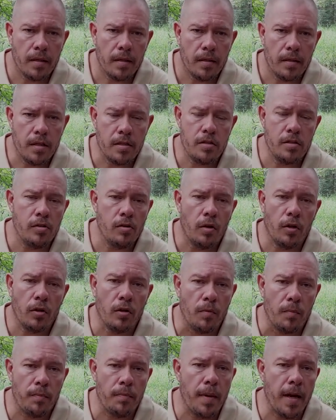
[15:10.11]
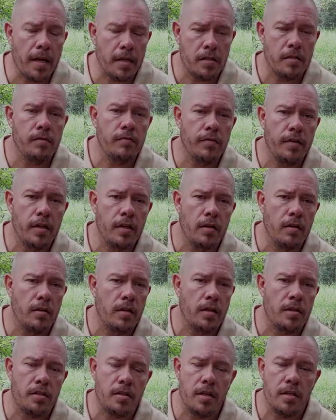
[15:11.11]
This is not a comparison video,
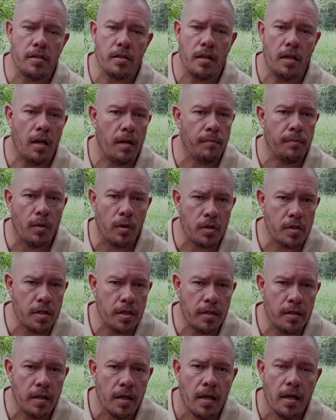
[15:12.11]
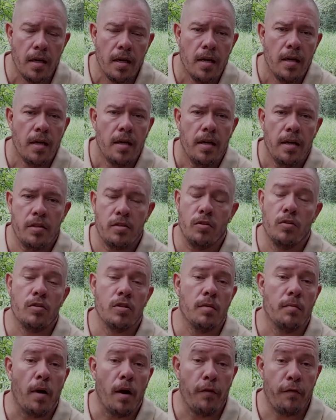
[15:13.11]
it's just an unboxing. It's
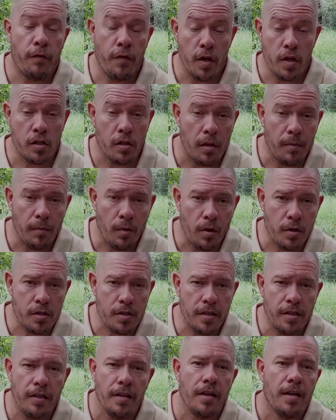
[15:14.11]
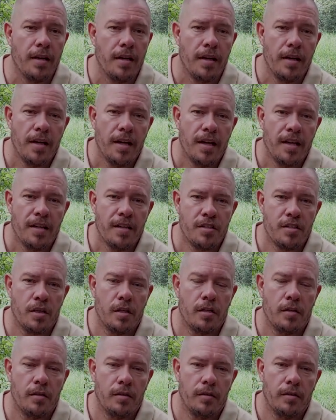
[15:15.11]
also my first unboxing,
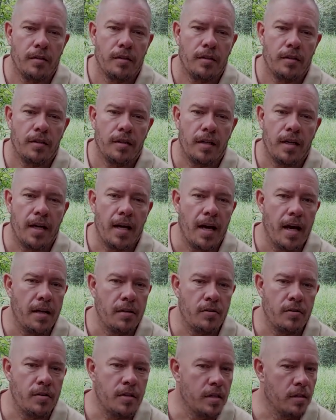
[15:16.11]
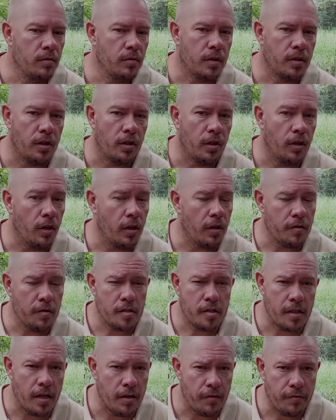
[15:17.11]
So I had to deal with a lot of
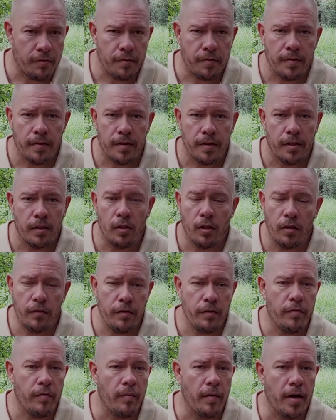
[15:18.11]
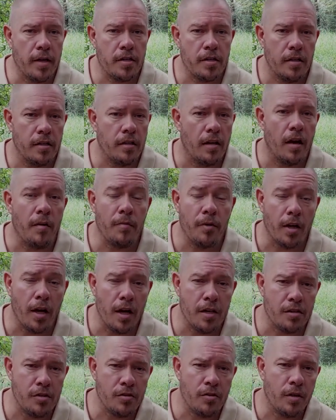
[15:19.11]
stuff, a lot of information. I hope you
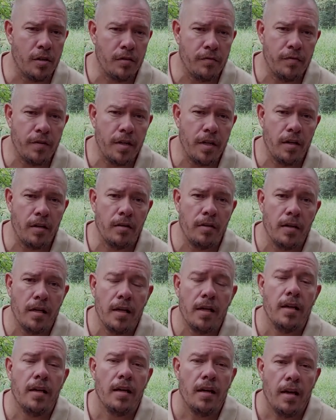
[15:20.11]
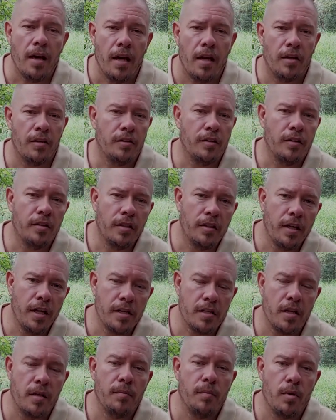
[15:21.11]
guys enjoyed the video, and until the
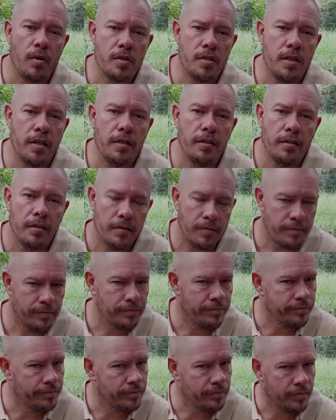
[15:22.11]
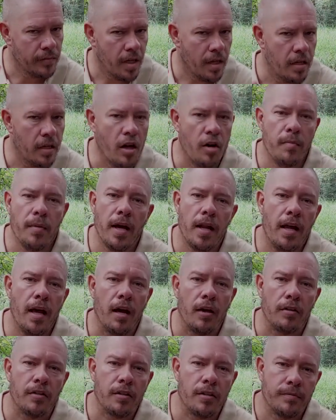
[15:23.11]
next unboxing, Nomad
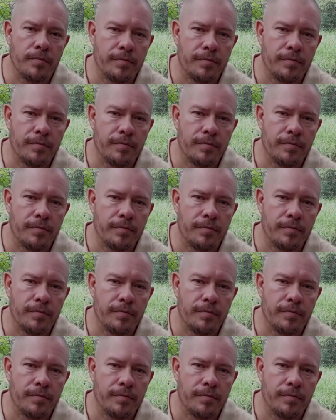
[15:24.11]
out.